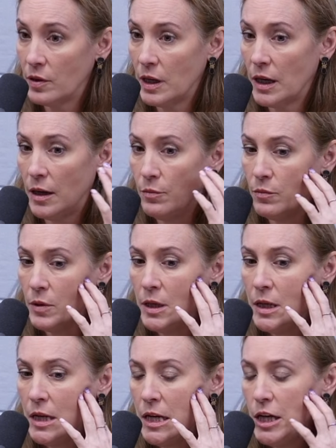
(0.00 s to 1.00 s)
Um,
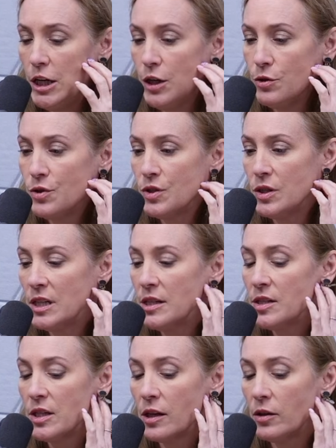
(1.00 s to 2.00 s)
you know,
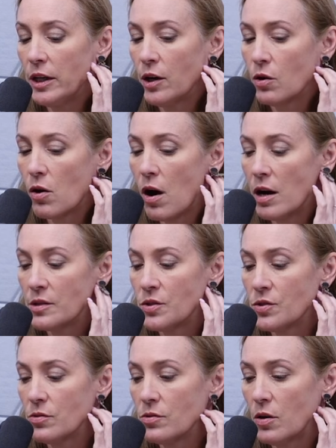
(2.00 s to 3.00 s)
statistically
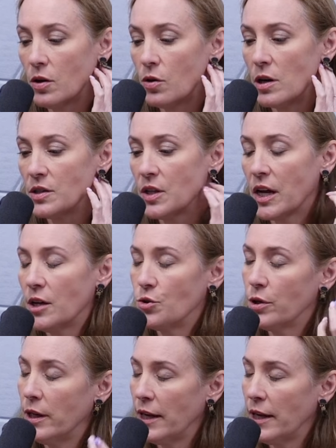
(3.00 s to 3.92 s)
across across the country,